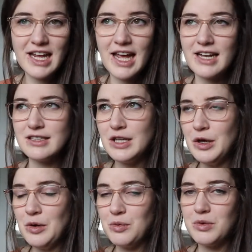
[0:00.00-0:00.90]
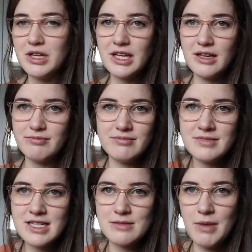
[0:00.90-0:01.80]
and really
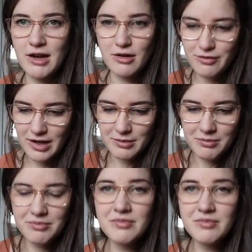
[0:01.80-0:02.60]
doesn't matter if I